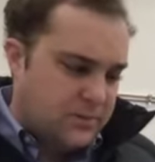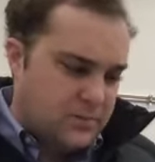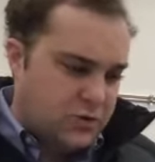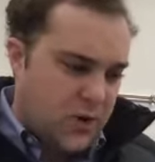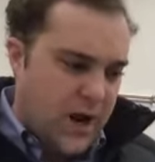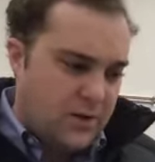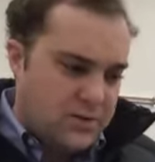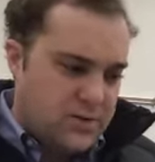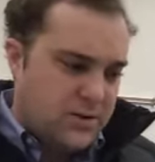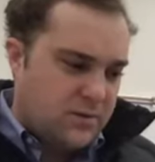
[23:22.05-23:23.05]

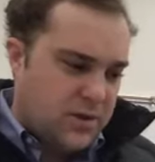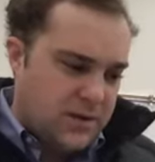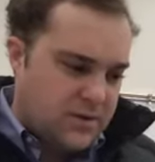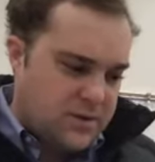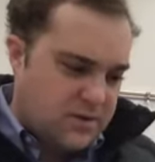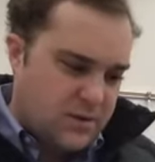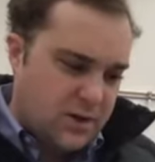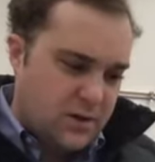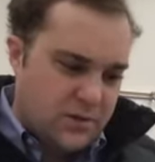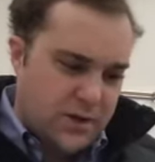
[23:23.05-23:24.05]
drowns, and this is
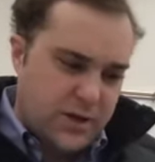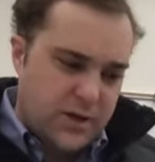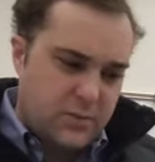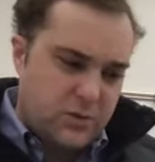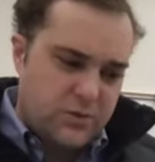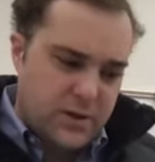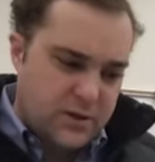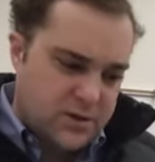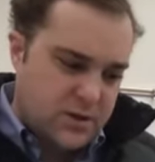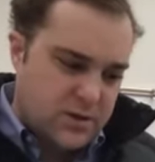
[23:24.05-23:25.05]
the very end of the movie,
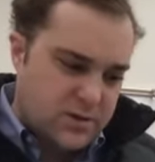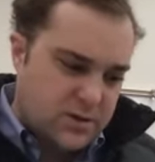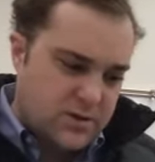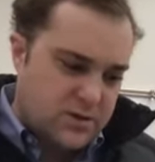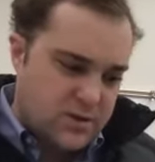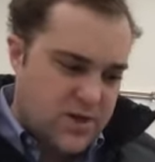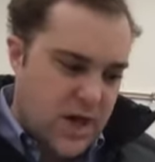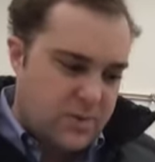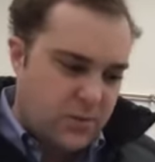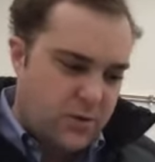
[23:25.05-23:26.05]
because it's a
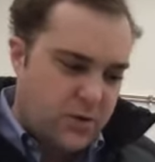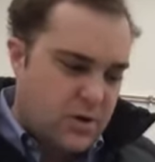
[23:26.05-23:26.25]
sappy one.